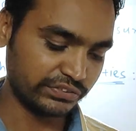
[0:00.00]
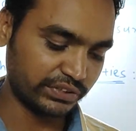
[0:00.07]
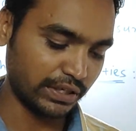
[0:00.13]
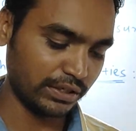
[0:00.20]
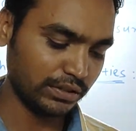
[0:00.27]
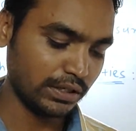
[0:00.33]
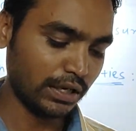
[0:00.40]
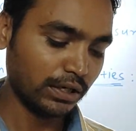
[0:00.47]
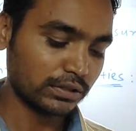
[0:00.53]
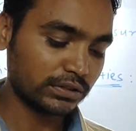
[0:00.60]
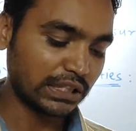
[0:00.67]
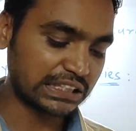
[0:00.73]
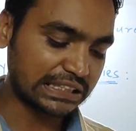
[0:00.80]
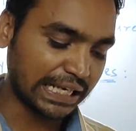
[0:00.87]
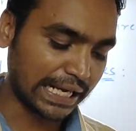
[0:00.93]
Listen,
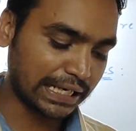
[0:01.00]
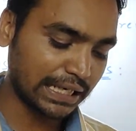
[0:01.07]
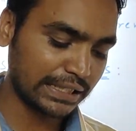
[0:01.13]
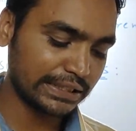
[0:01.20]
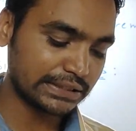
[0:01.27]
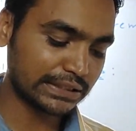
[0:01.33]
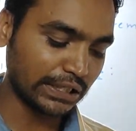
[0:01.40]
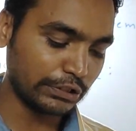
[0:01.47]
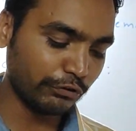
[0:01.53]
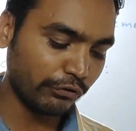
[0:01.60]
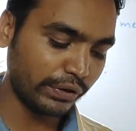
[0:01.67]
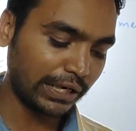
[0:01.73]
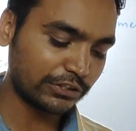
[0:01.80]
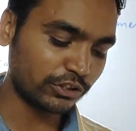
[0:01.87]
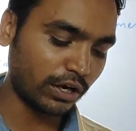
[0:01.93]
the second is the
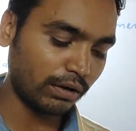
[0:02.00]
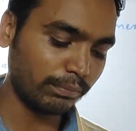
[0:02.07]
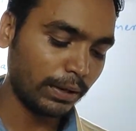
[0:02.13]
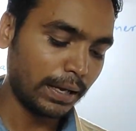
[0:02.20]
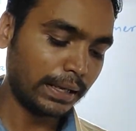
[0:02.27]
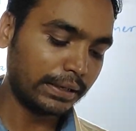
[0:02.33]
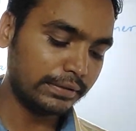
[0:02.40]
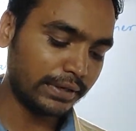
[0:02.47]
duration of